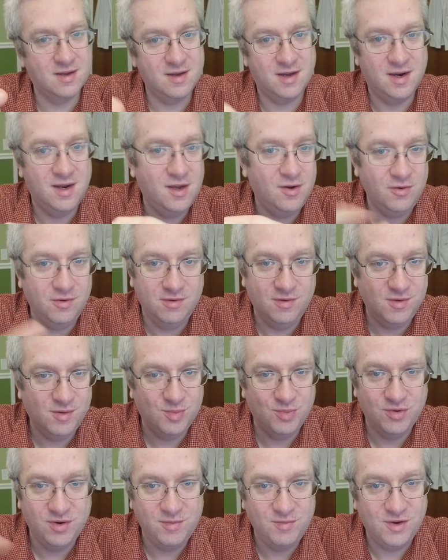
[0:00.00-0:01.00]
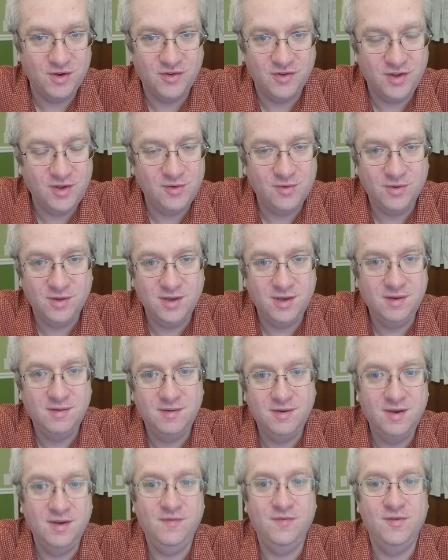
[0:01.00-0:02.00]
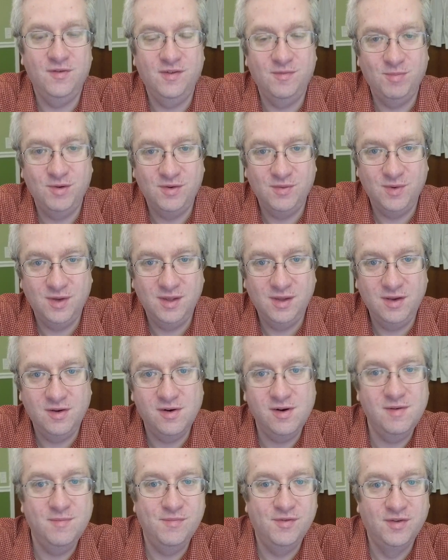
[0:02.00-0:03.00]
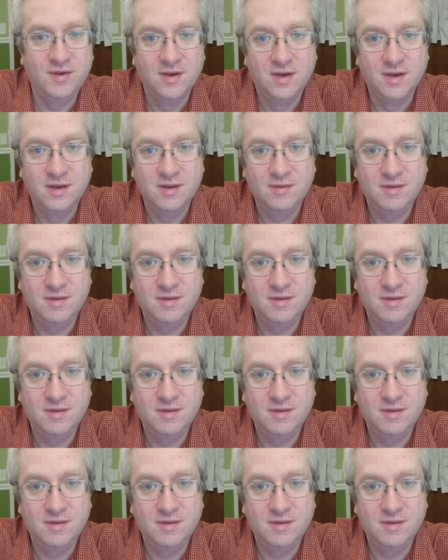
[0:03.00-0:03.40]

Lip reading: cutout is pretty much the only difference between the arms.